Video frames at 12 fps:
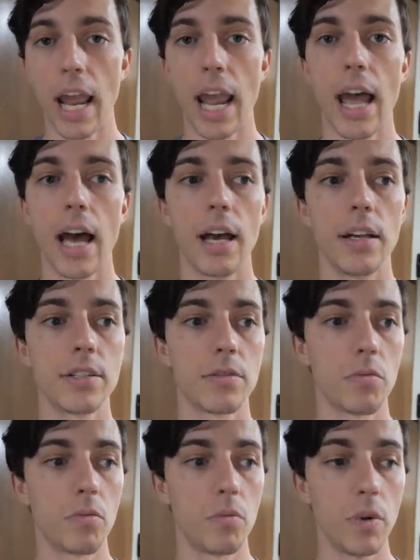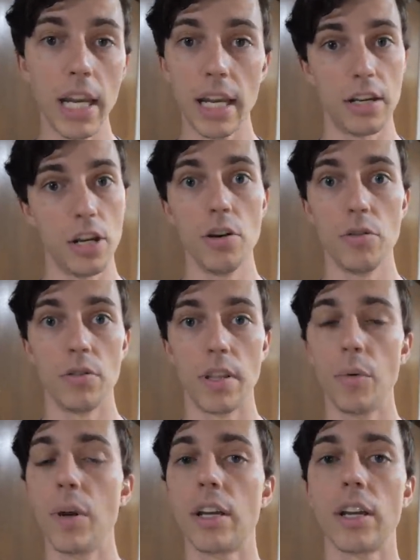And we knew
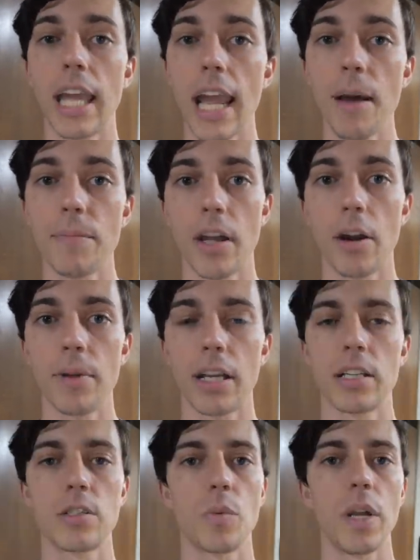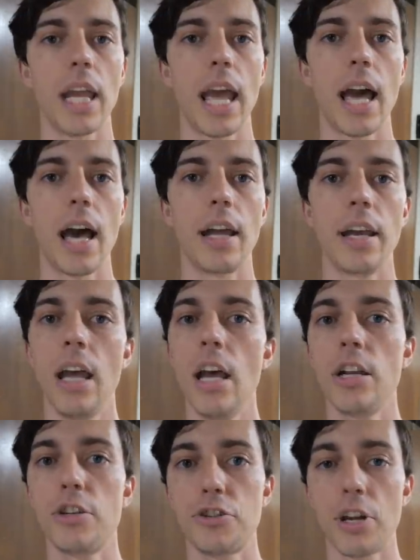that we could camp there because we had
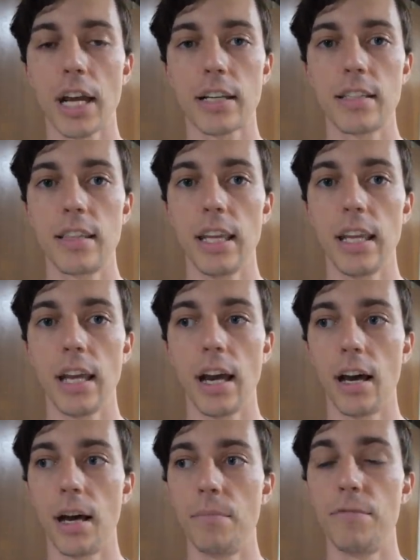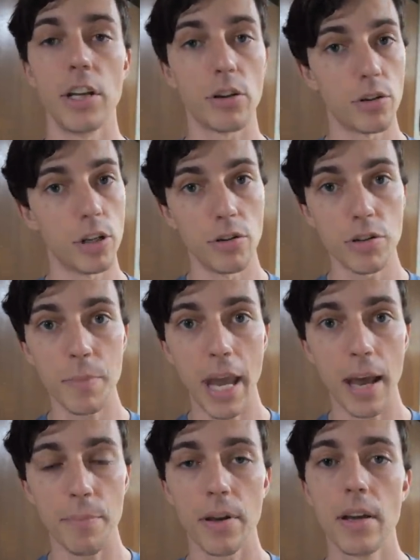checked the vehicle use
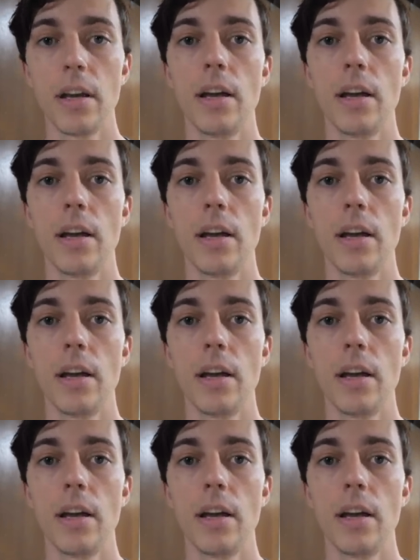map